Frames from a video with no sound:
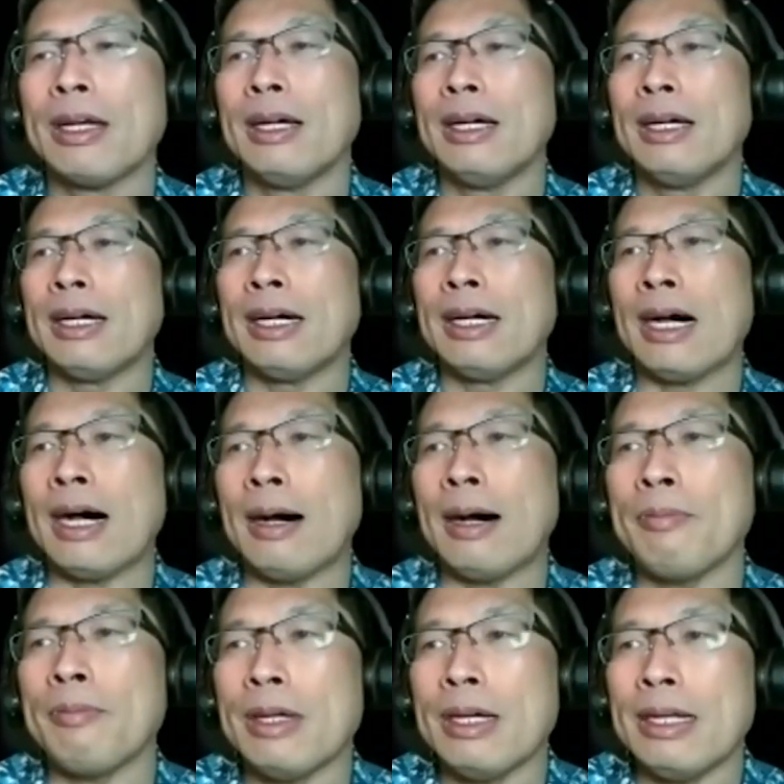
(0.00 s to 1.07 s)

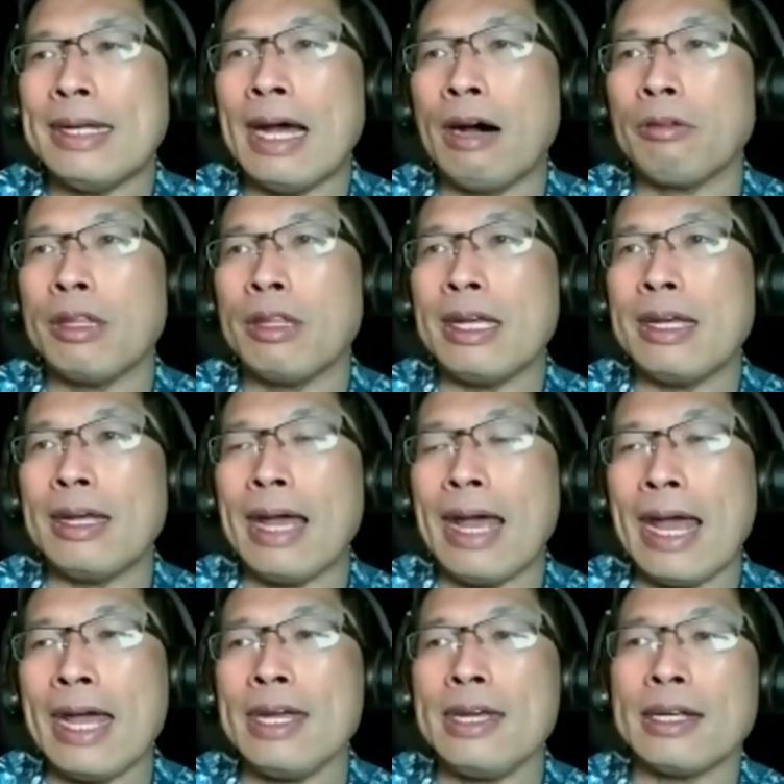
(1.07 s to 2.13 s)
Um, now the
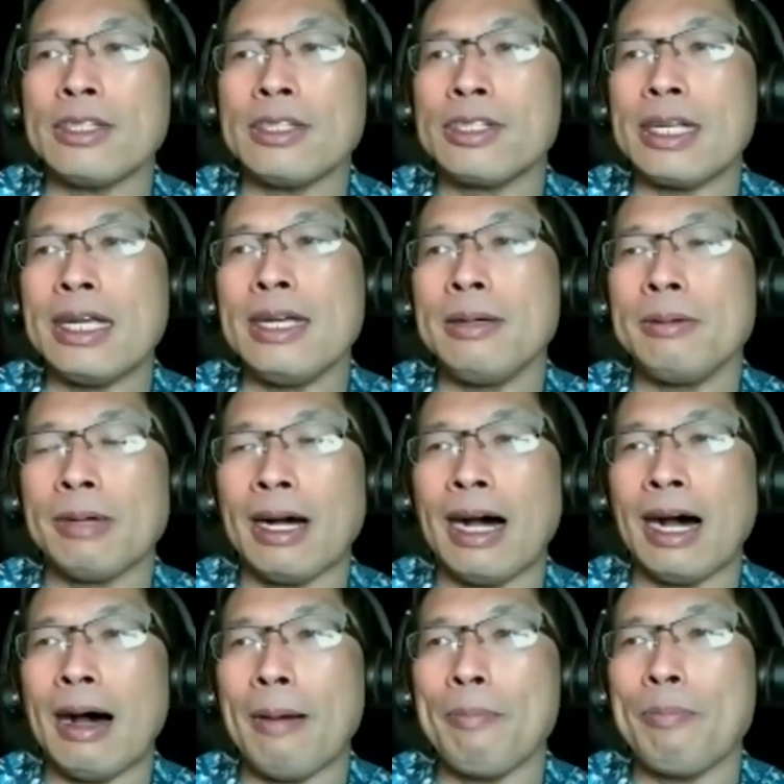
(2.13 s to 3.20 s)
A and C
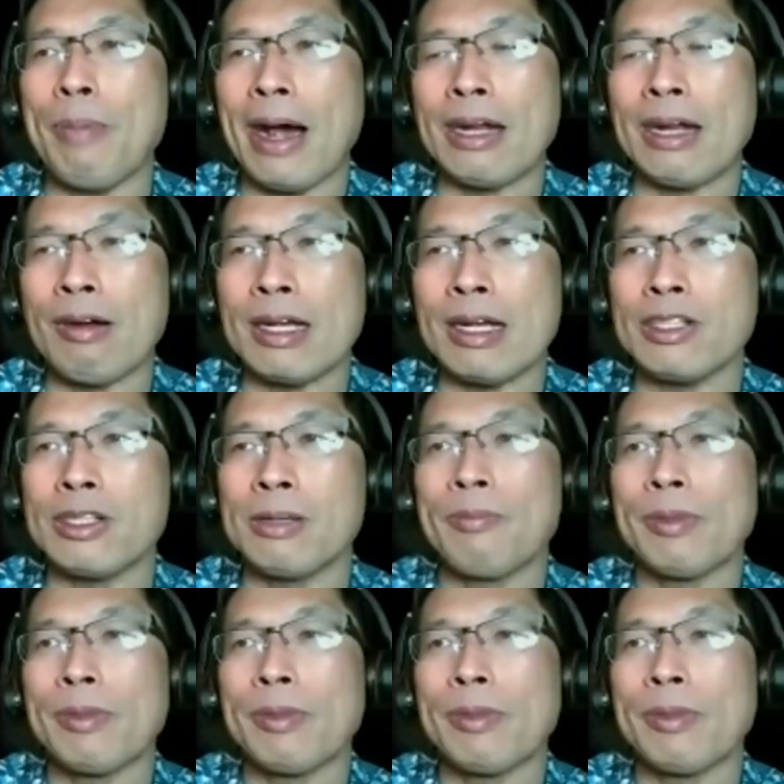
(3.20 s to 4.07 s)
um, binaries